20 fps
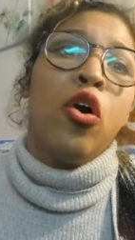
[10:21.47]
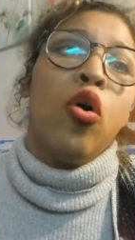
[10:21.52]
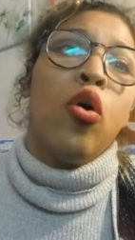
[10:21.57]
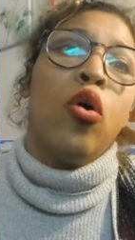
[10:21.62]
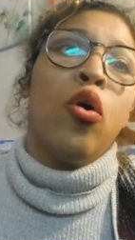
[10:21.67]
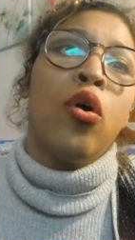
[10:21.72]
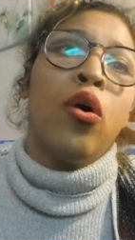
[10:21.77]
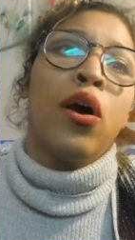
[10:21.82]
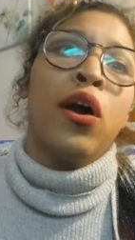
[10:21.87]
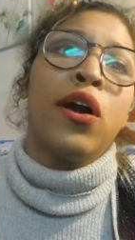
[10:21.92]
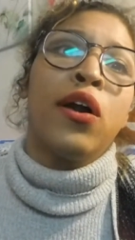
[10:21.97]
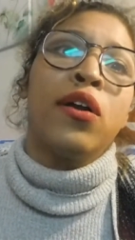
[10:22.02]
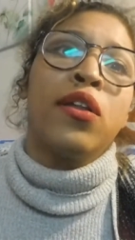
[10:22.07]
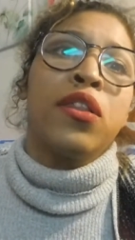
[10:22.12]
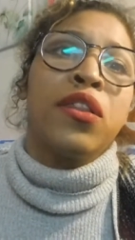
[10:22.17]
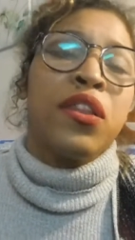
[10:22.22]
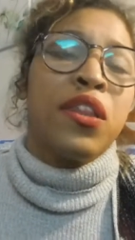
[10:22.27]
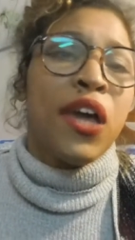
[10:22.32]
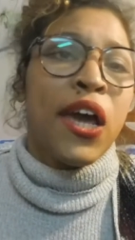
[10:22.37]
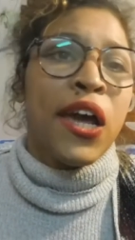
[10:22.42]
or
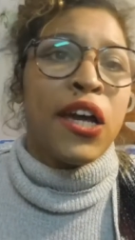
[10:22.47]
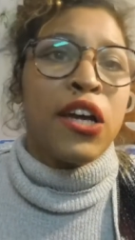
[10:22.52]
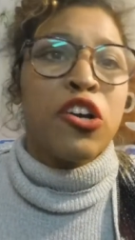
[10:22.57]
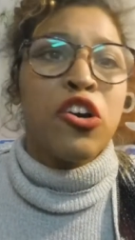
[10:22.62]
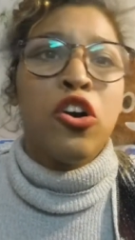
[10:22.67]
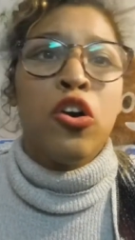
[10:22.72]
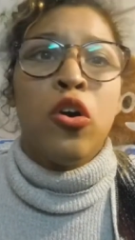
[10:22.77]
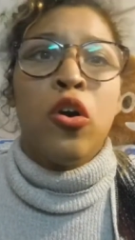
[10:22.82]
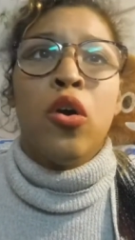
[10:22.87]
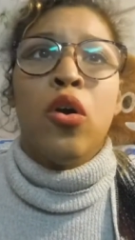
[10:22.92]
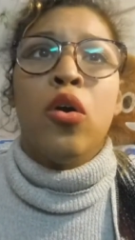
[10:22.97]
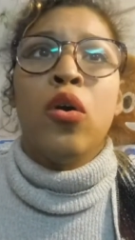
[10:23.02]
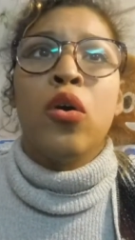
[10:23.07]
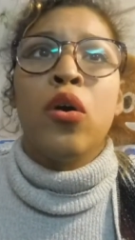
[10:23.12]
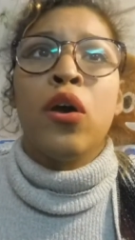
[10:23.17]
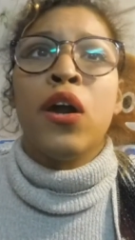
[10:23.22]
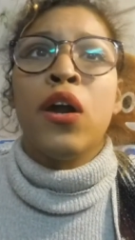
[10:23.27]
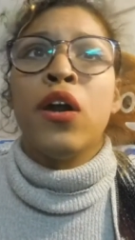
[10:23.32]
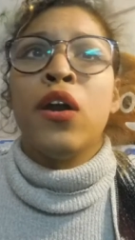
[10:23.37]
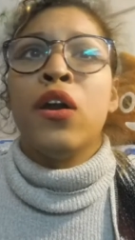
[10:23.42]
sick
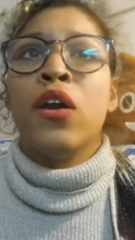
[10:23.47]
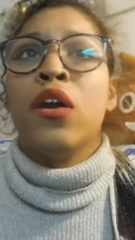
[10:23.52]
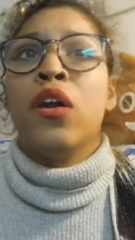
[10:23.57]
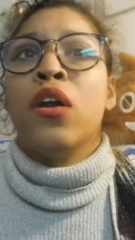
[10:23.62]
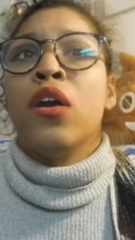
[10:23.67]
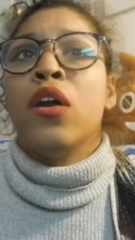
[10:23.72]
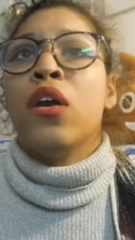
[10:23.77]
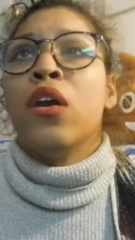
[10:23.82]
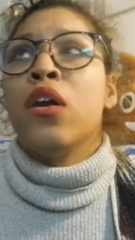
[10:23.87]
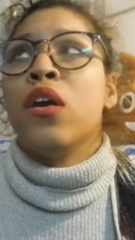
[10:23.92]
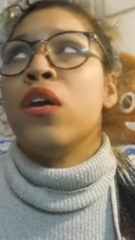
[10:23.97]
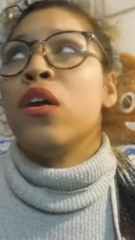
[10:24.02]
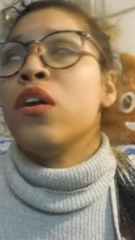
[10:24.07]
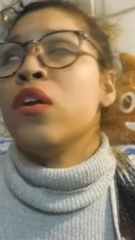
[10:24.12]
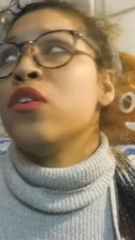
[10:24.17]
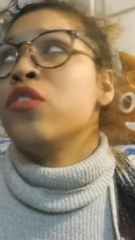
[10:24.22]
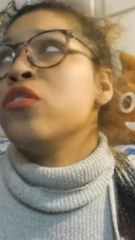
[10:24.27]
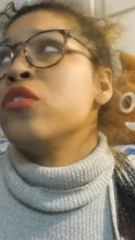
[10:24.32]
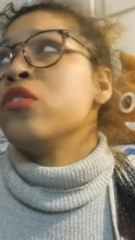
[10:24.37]
or uh,